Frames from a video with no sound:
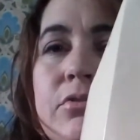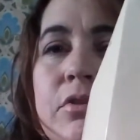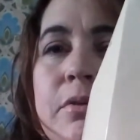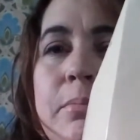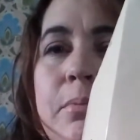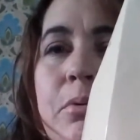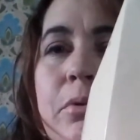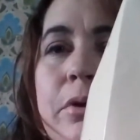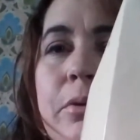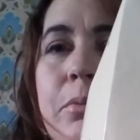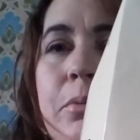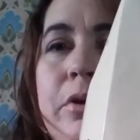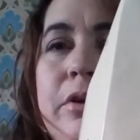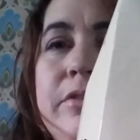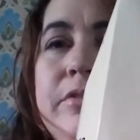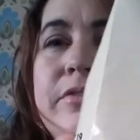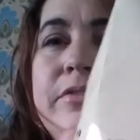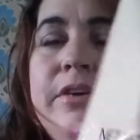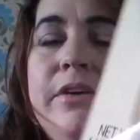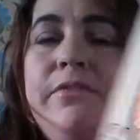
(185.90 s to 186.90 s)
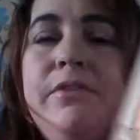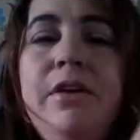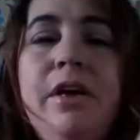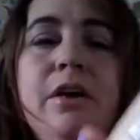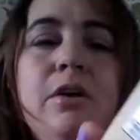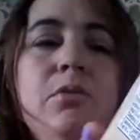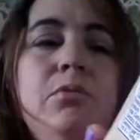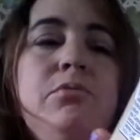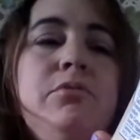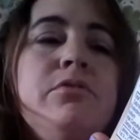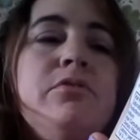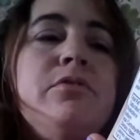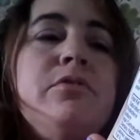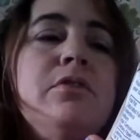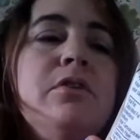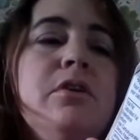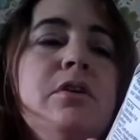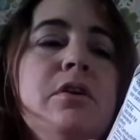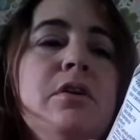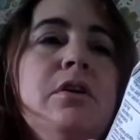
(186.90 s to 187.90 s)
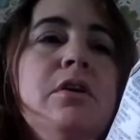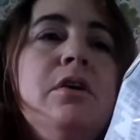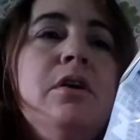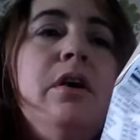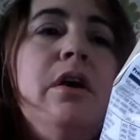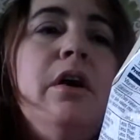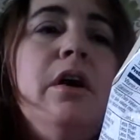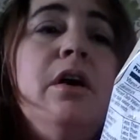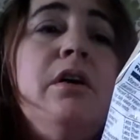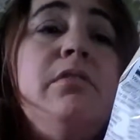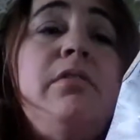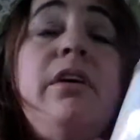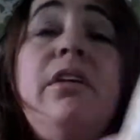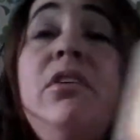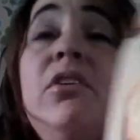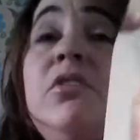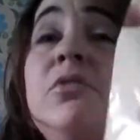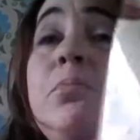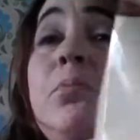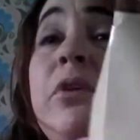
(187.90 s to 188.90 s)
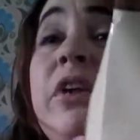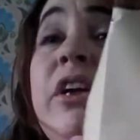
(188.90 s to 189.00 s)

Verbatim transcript: 3.17 ounce. And they look